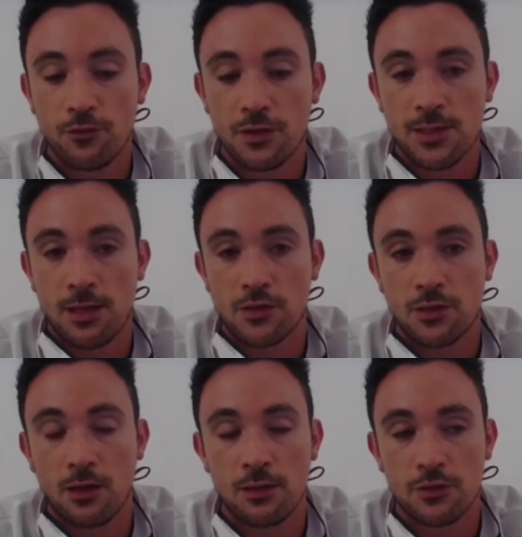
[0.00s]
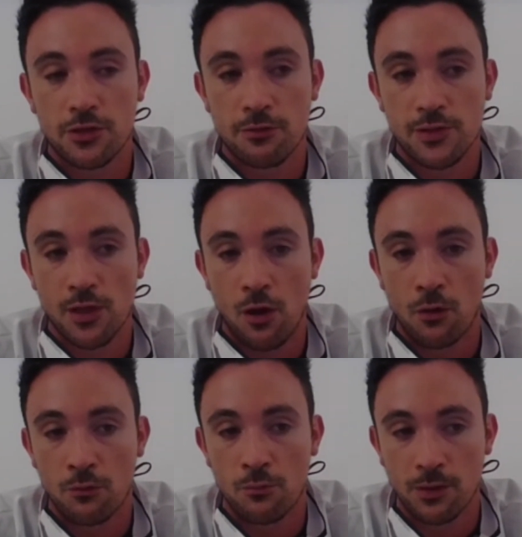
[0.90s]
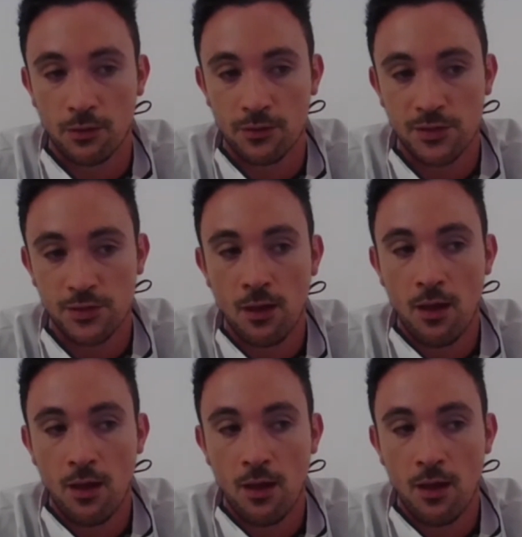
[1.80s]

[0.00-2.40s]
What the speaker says: for the textile industry as a whole, because